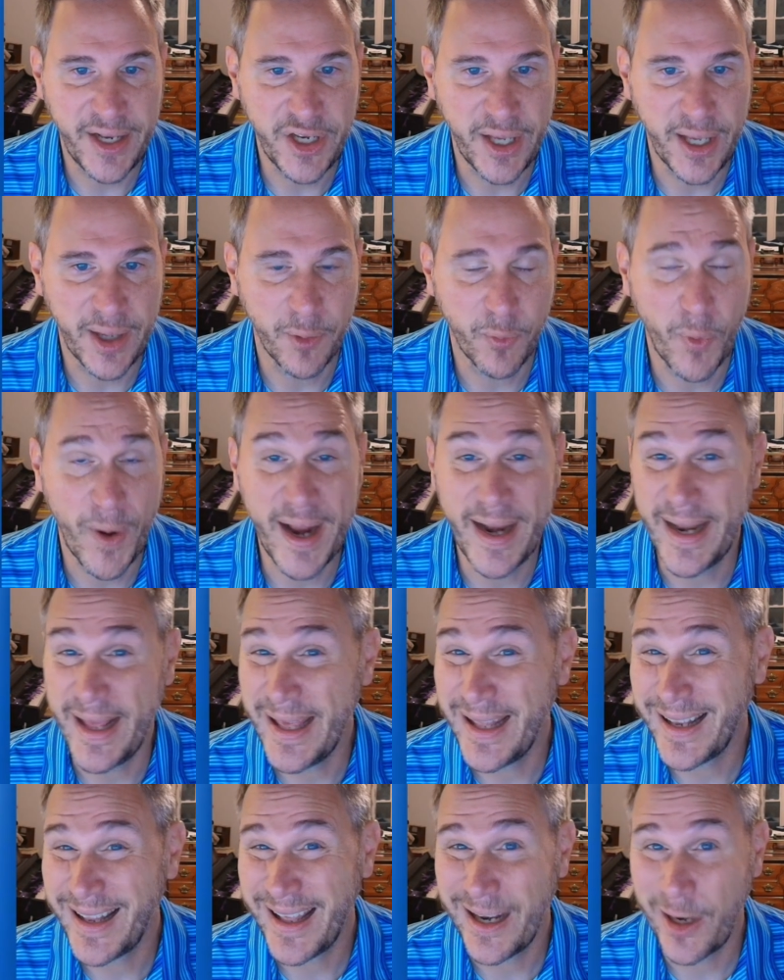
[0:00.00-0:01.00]
You get rain
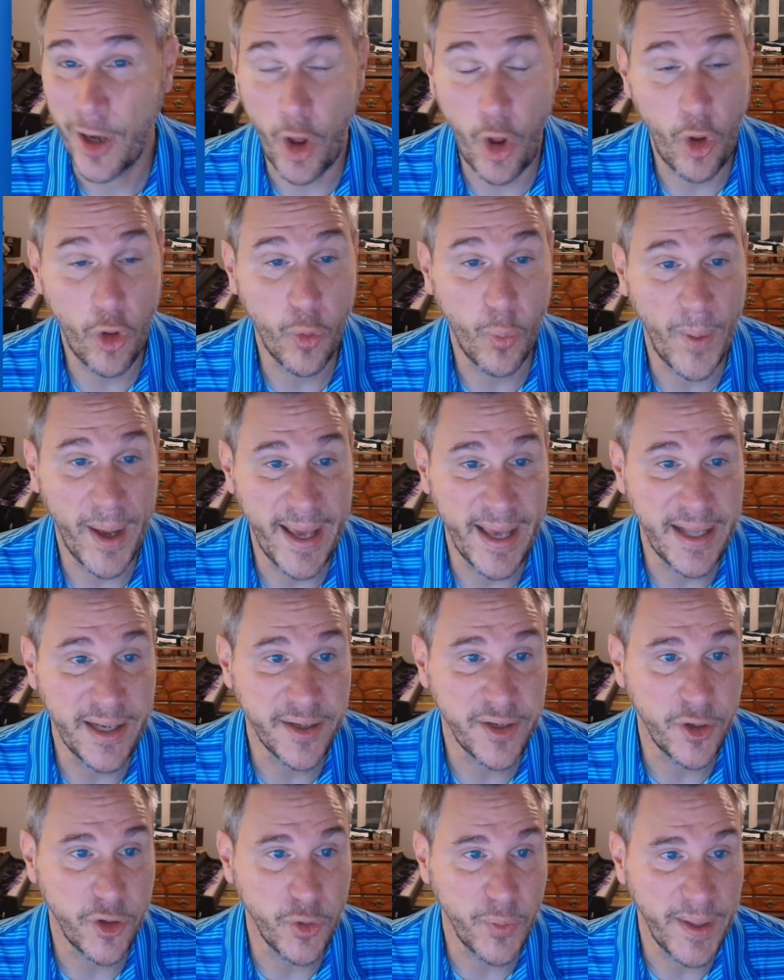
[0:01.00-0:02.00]
inland all the way
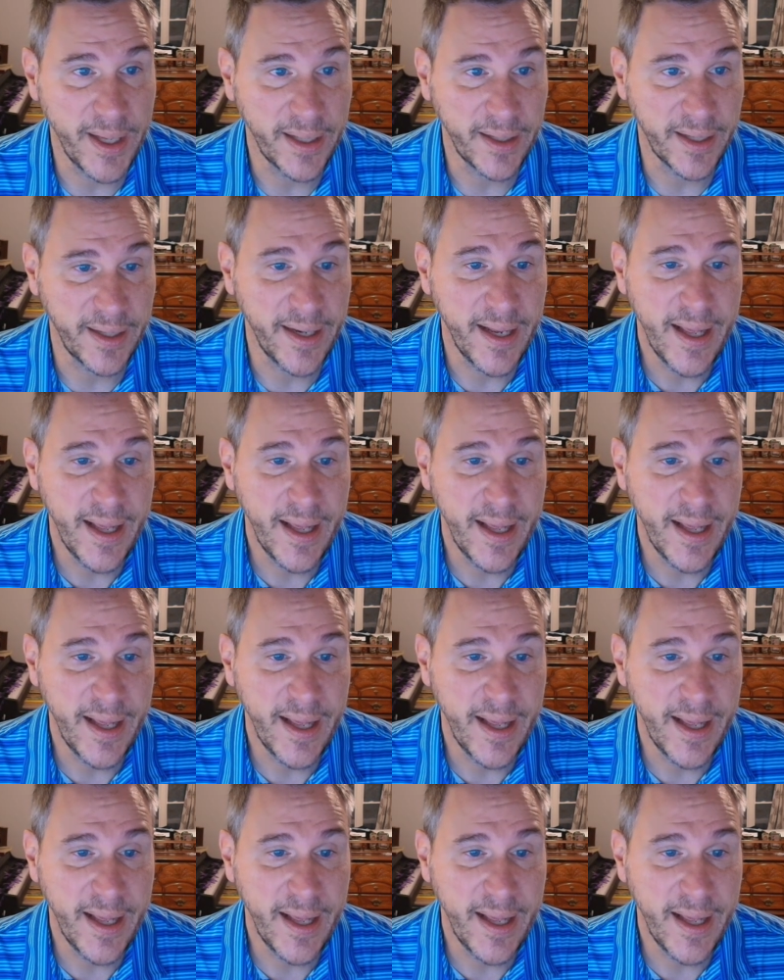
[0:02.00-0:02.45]
into New England